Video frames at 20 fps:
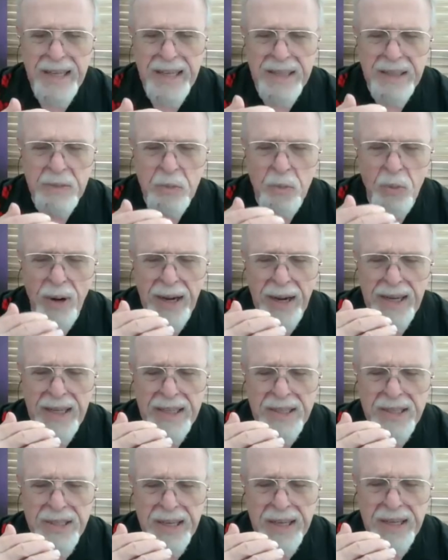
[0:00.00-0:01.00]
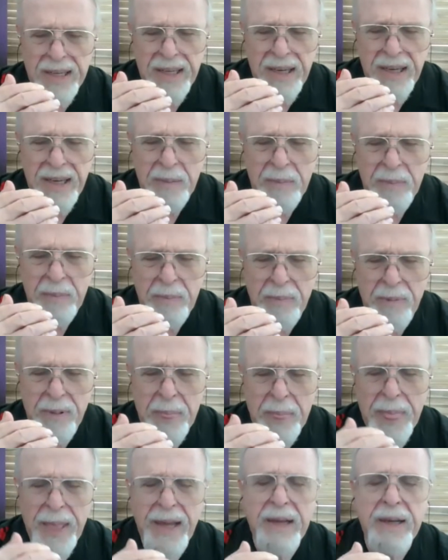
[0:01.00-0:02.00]
I, why I say,
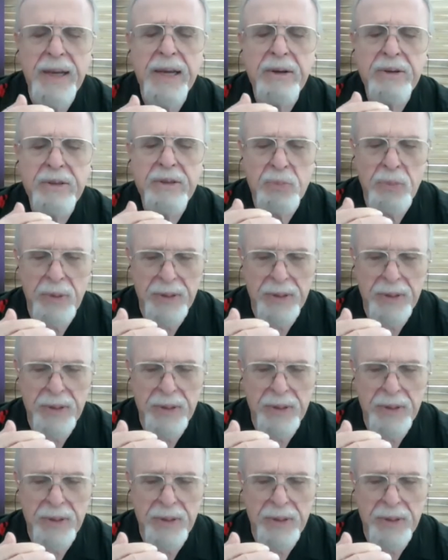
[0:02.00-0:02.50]
here's